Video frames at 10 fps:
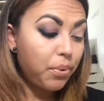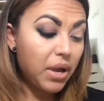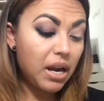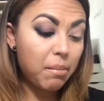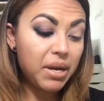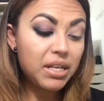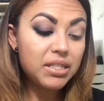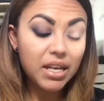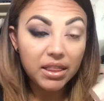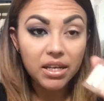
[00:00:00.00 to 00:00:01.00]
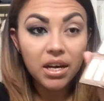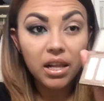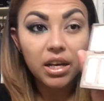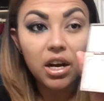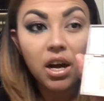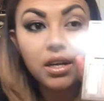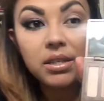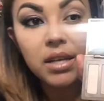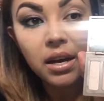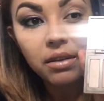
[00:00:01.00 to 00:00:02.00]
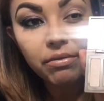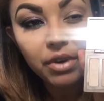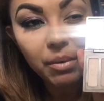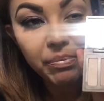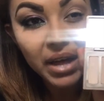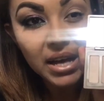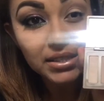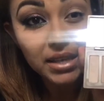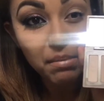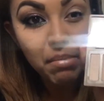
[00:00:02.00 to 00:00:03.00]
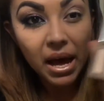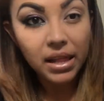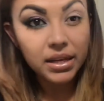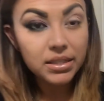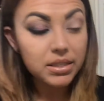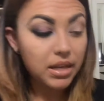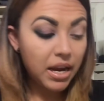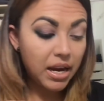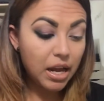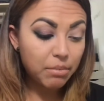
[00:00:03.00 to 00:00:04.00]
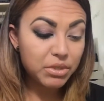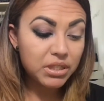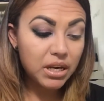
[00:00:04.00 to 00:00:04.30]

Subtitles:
And I'm gonna take the color Undone from that same palette, and I'm just